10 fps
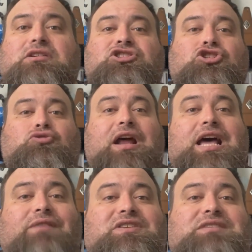So try to
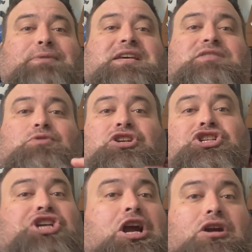have a space with a
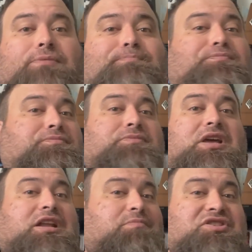chair
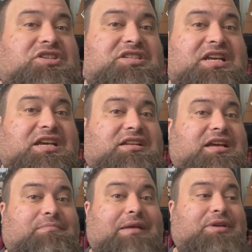and a music stand
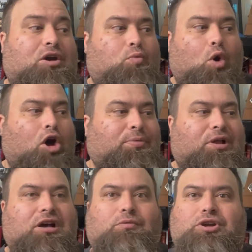and maybe a wall
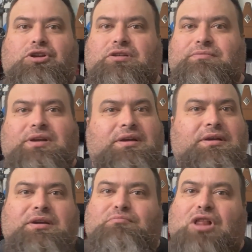plug where you can
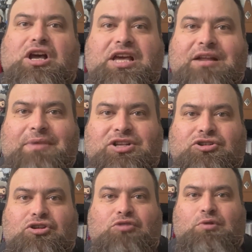plug in a
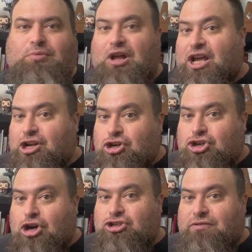metronome or plug in your
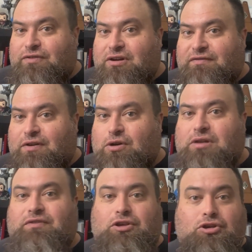charger for your phone
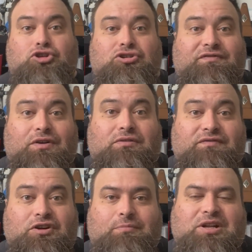if you use your phone
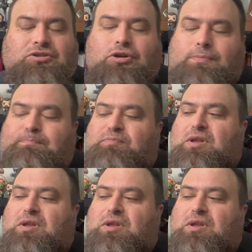for your metronome.